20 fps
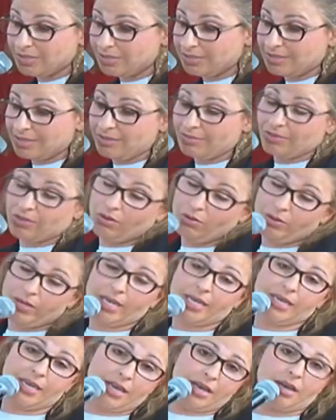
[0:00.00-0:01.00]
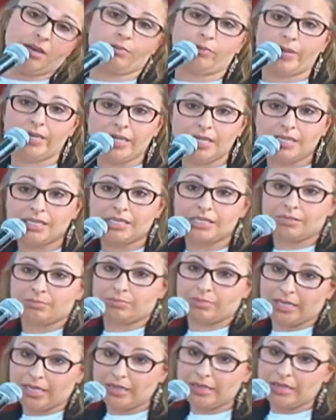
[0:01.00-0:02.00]
discover, okay, yeah, we can
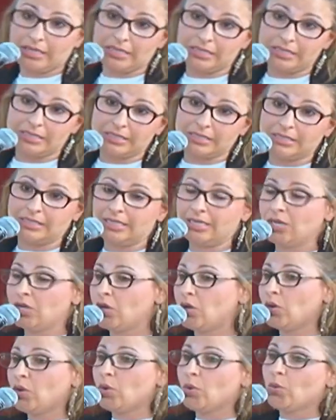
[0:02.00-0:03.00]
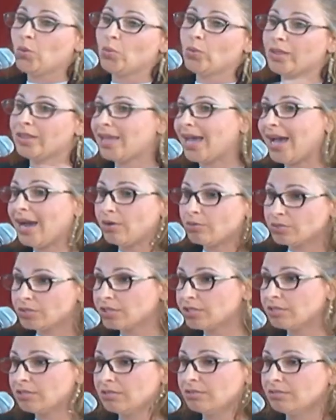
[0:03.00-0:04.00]
explain this without
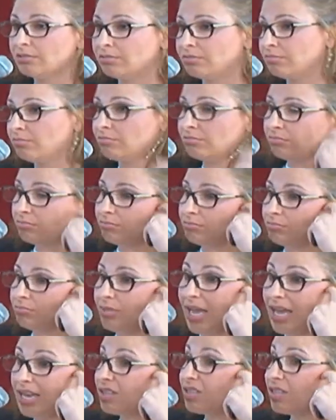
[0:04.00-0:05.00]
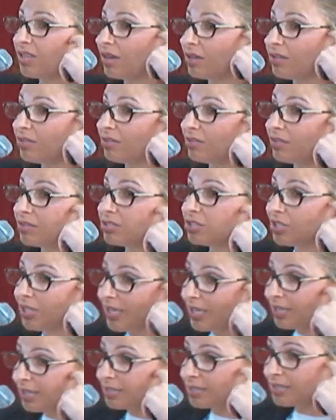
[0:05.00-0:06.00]
anything other than
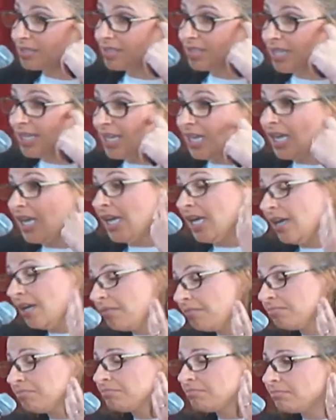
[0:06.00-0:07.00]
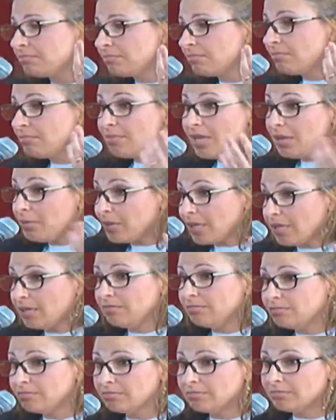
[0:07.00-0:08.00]
chance.
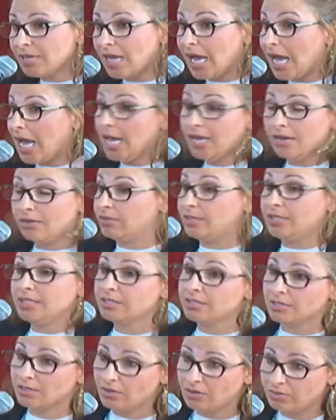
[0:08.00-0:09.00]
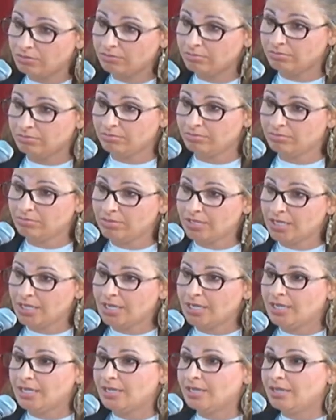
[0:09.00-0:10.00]
Maybe, I don't think so.
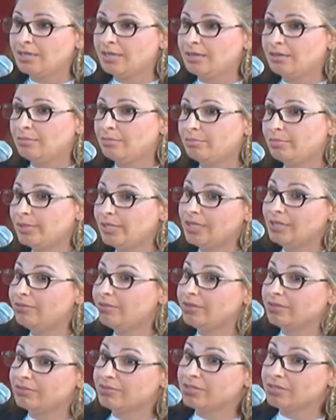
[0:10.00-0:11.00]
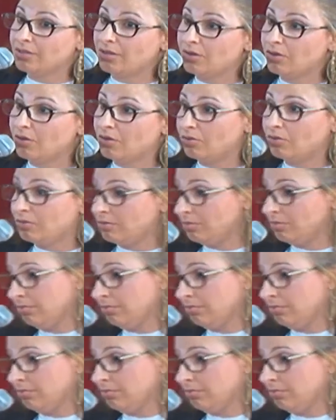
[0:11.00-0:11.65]
But even if so,